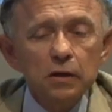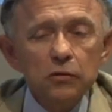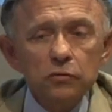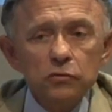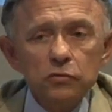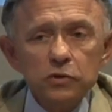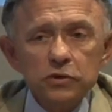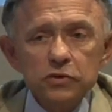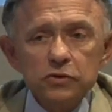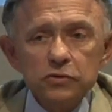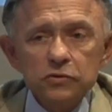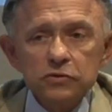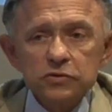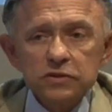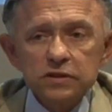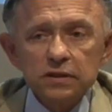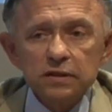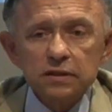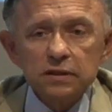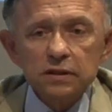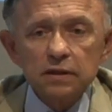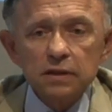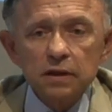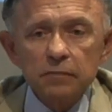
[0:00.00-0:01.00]

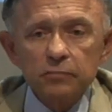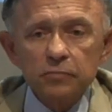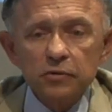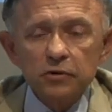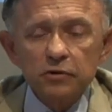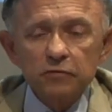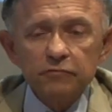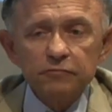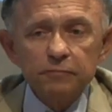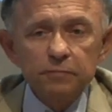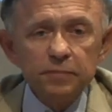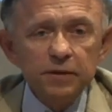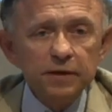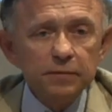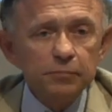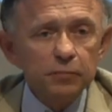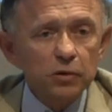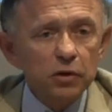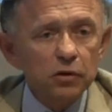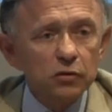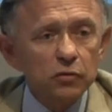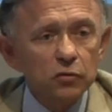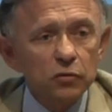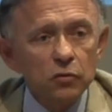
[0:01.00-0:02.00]
reducing the number of
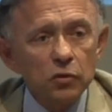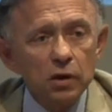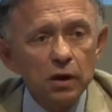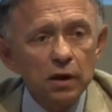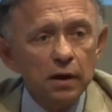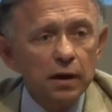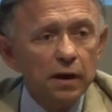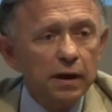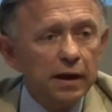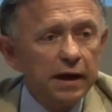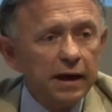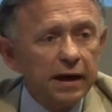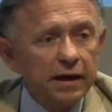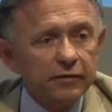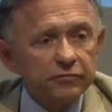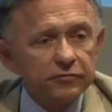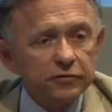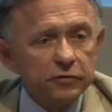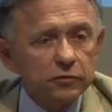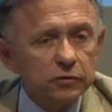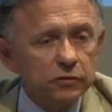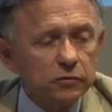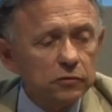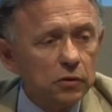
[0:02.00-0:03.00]
people who have
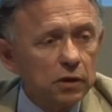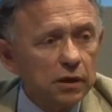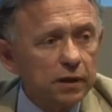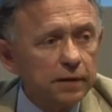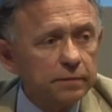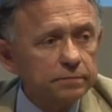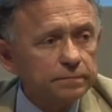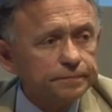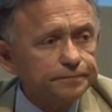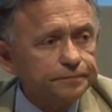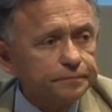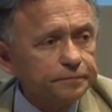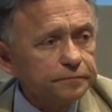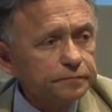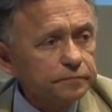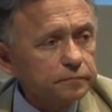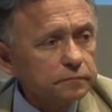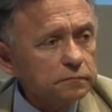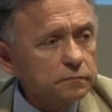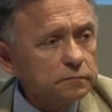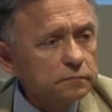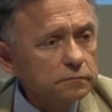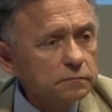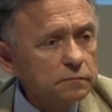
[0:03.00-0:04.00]
to um,
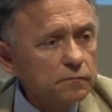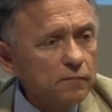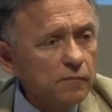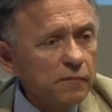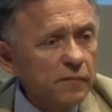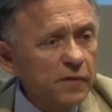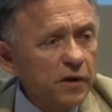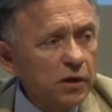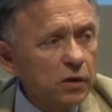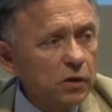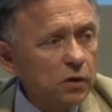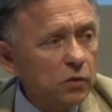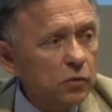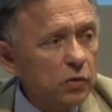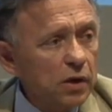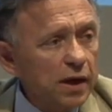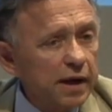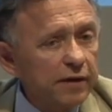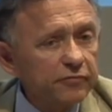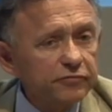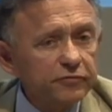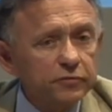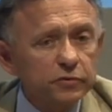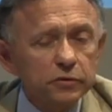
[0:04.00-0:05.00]
who
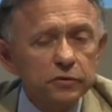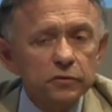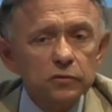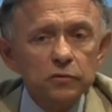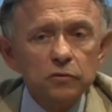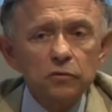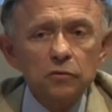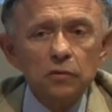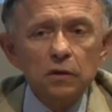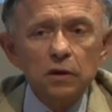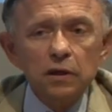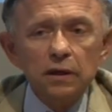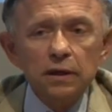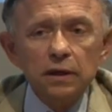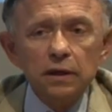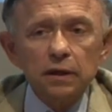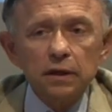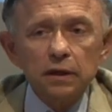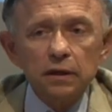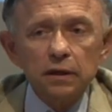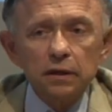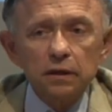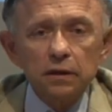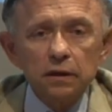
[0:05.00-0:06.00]
have to
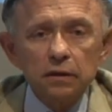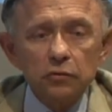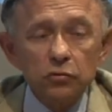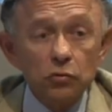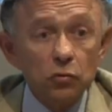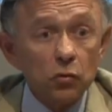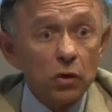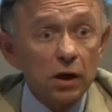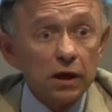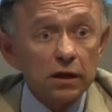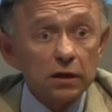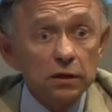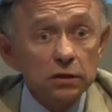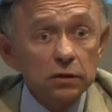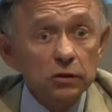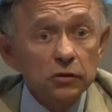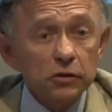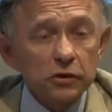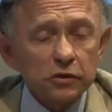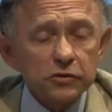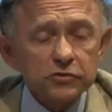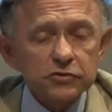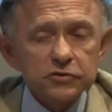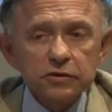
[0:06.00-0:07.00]
uh, who are
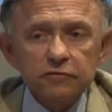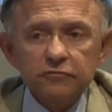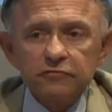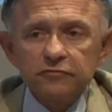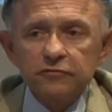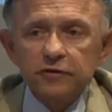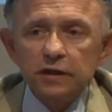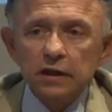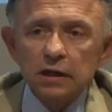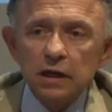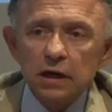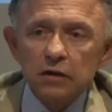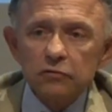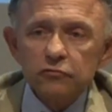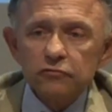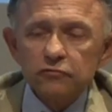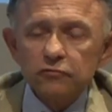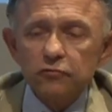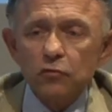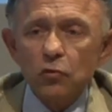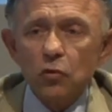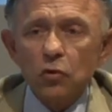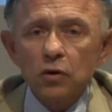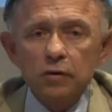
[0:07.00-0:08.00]
clerks that fill out
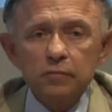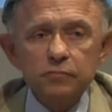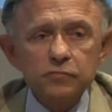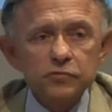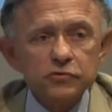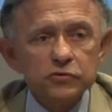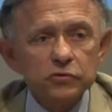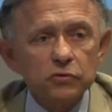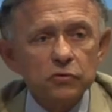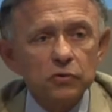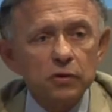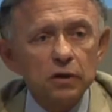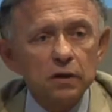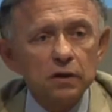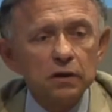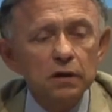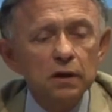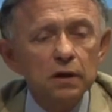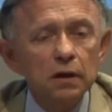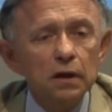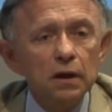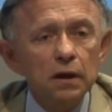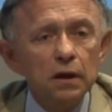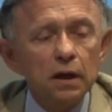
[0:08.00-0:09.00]
forms or
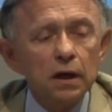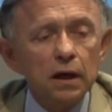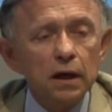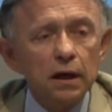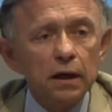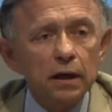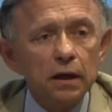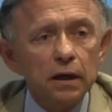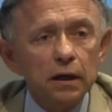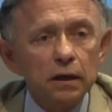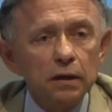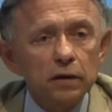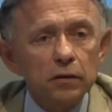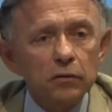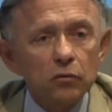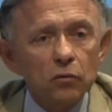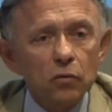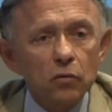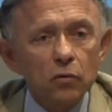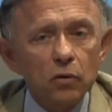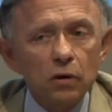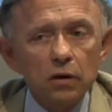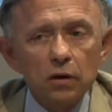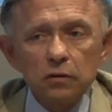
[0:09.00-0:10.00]
uh,
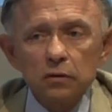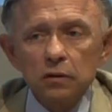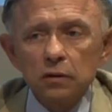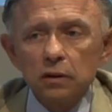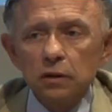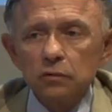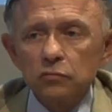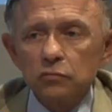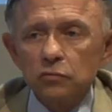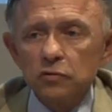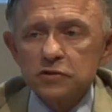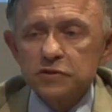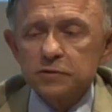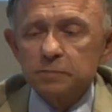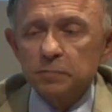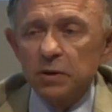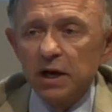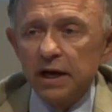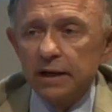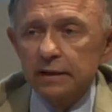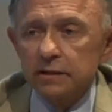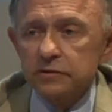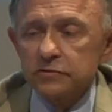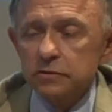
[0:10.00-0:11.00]
or uh,
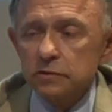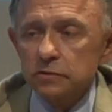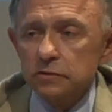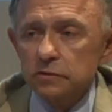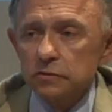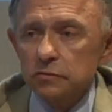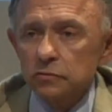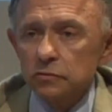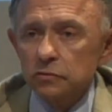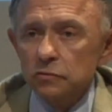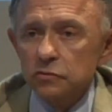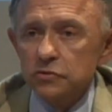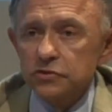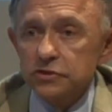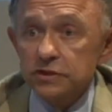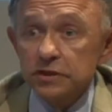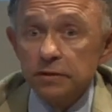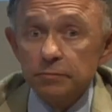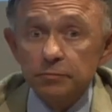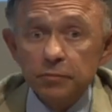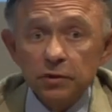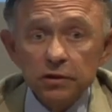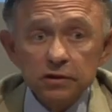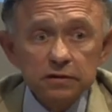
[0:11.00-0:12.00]
respond to
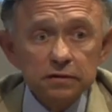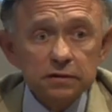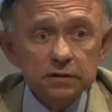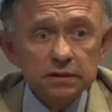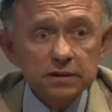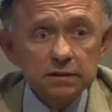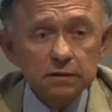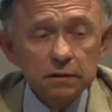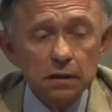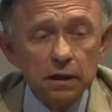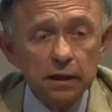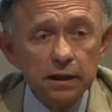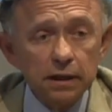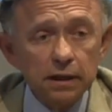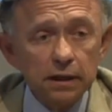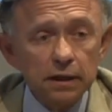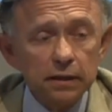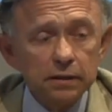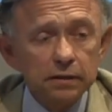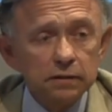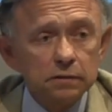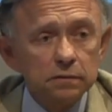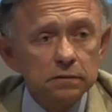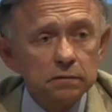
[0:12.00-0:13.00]
simple
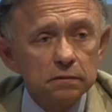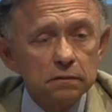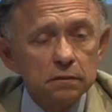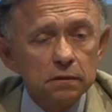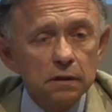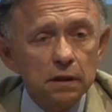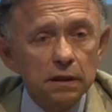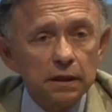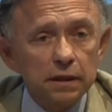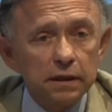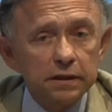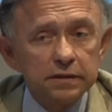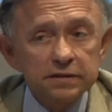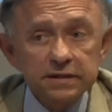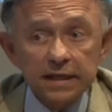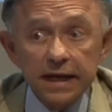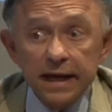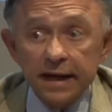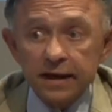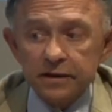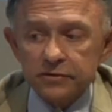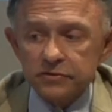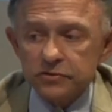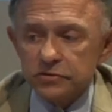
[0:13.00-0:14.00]
uh,
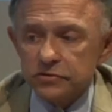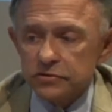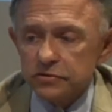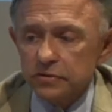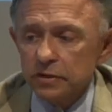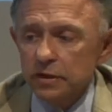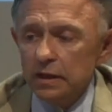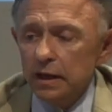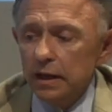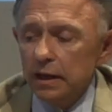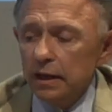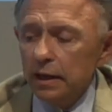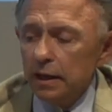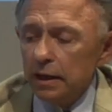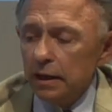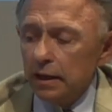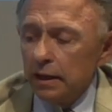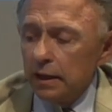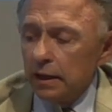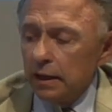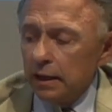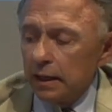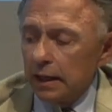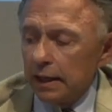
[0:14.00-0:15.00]
tasks.
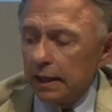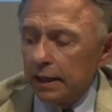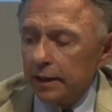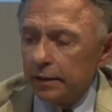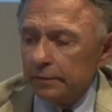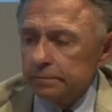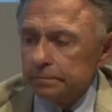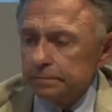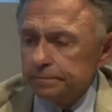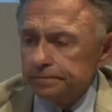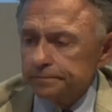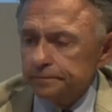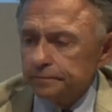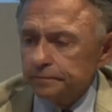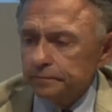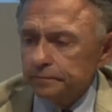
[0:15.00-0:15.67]
Um,